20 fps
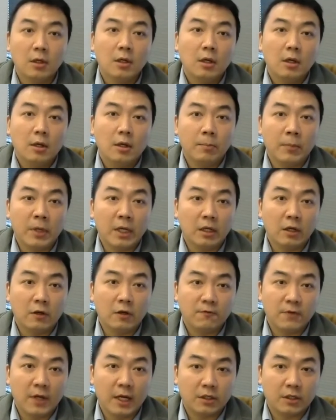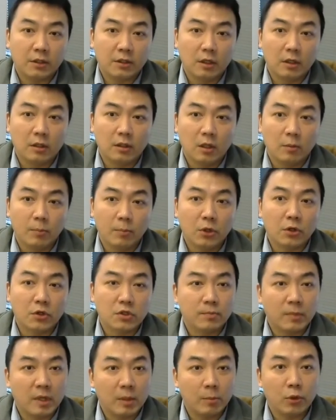mainly affect the mucous
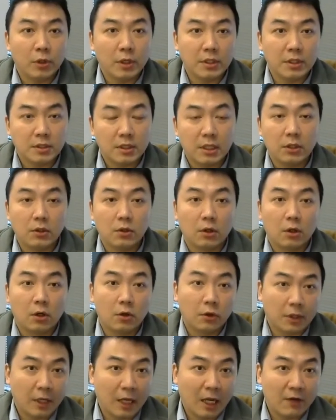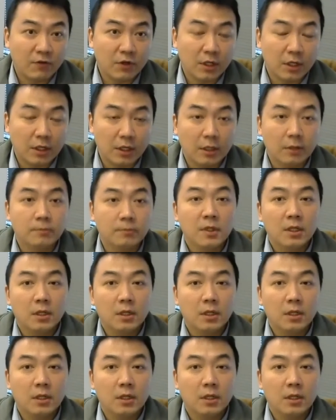membranes in your oral cavity,